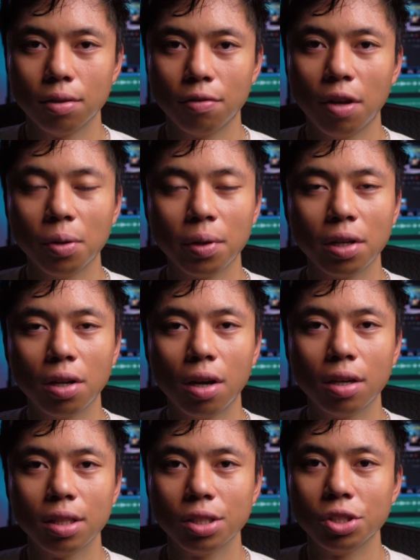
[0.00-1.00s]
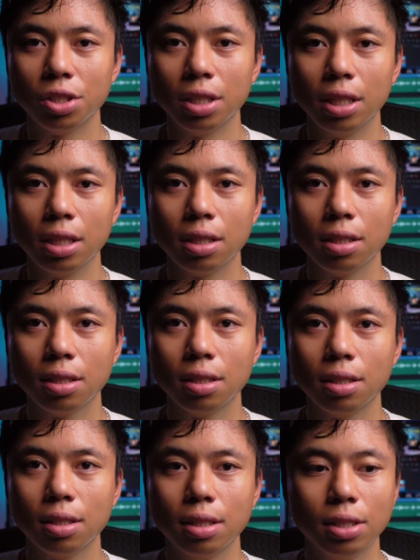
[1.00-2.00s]
following along on this journey.
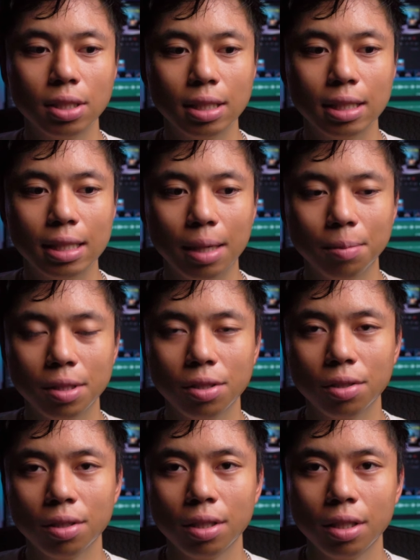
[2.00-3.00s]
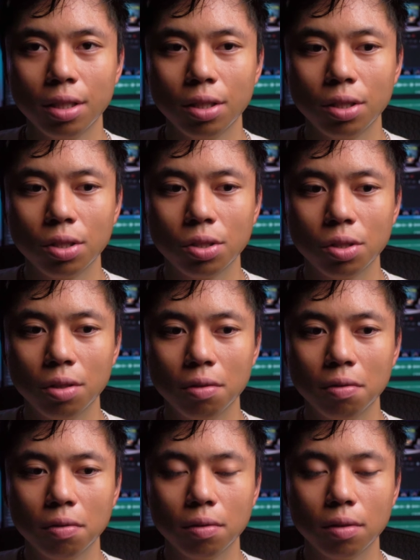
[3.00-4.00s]
As you can see, I'm still sort
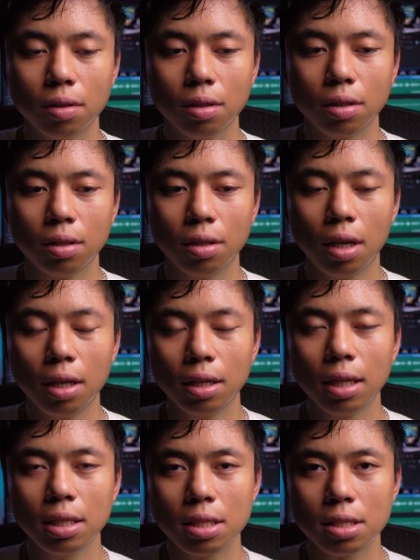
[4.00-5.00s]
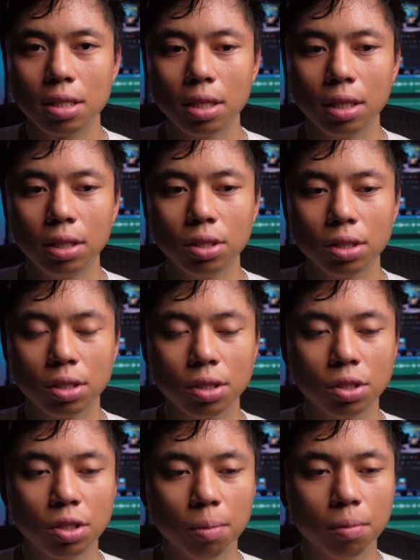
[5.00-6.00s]
of not necessarily just
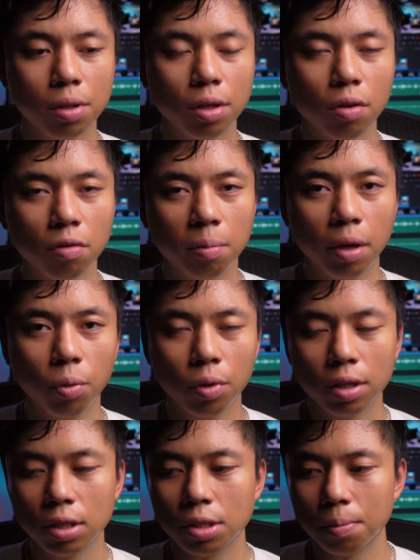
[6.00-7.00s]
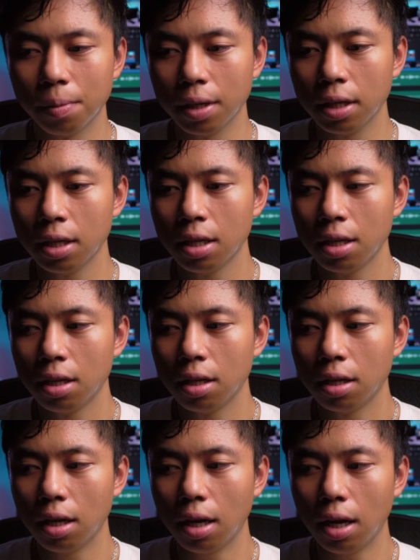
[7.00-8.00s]
stumbling over my words, but
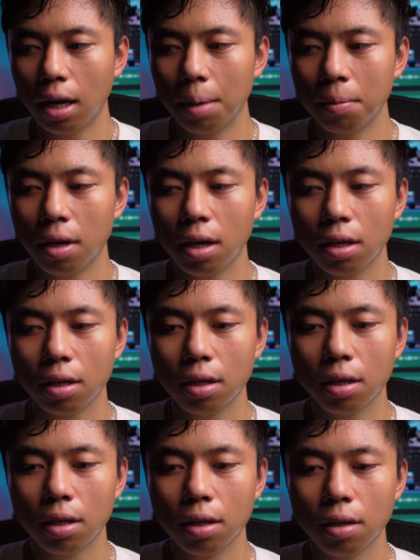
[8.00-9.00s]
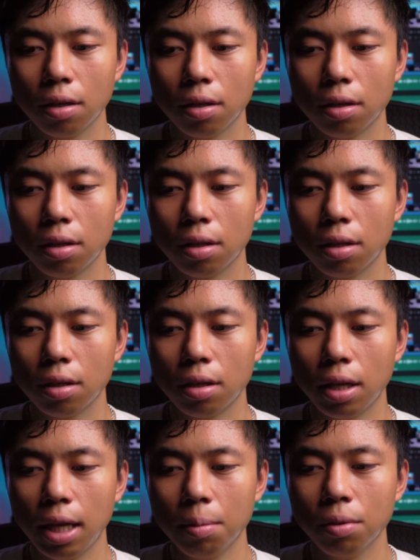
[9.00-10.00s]
I'm not
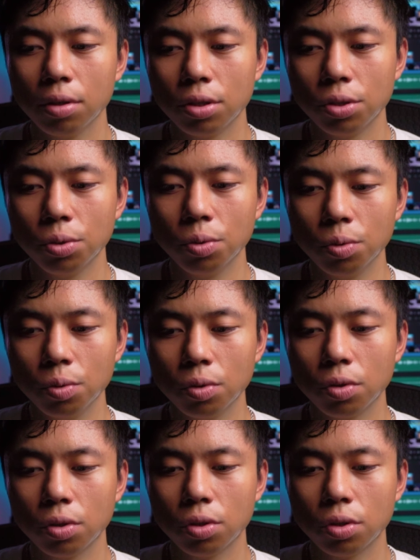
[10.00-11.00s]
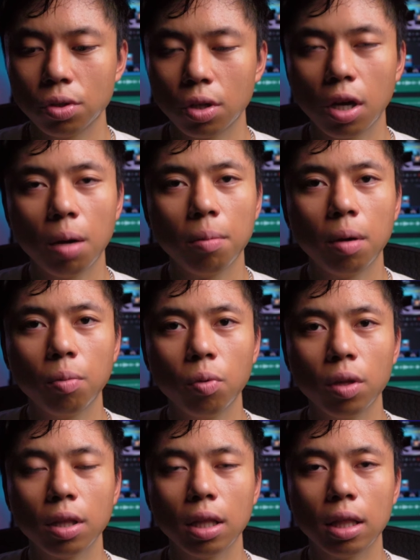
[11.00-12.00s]
able to come up
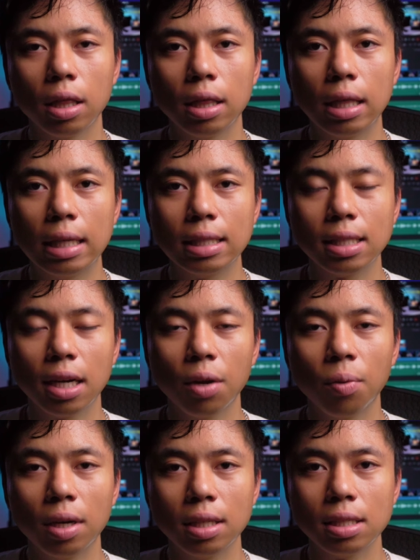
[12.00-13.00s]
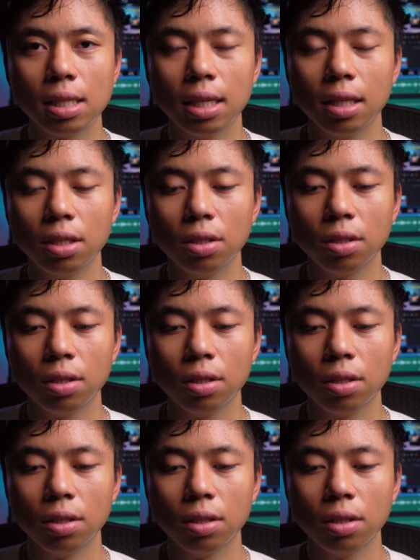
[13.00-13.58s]
with things that I want to say